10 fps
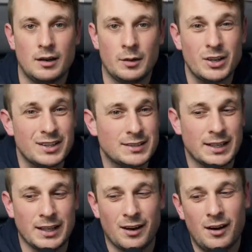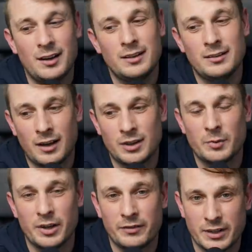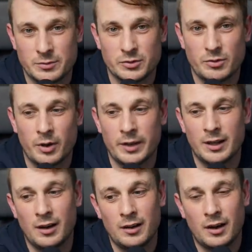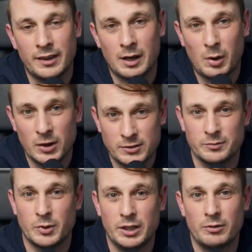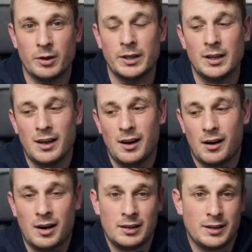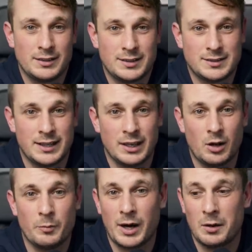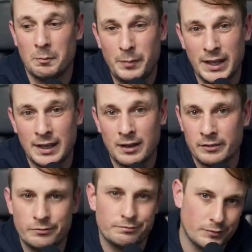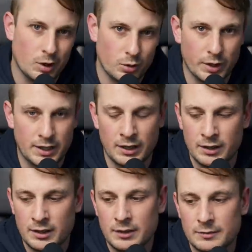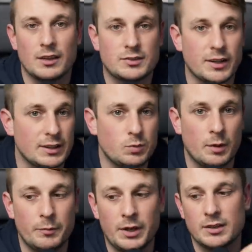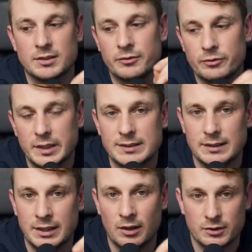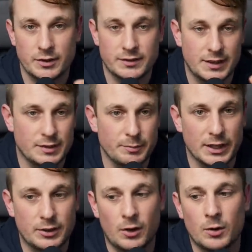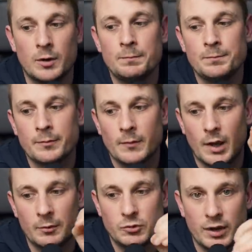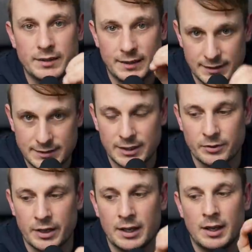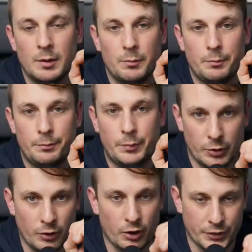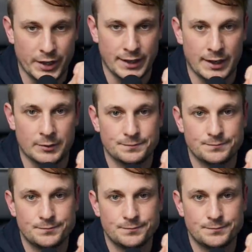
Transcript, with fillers: I'm going to see. I like my investments growing. I like that pot of money growing. I like to see it compound bigger, not quicker. So this one, because I've recently locked onto this mag goal, I'm trying to consider it, but not right now.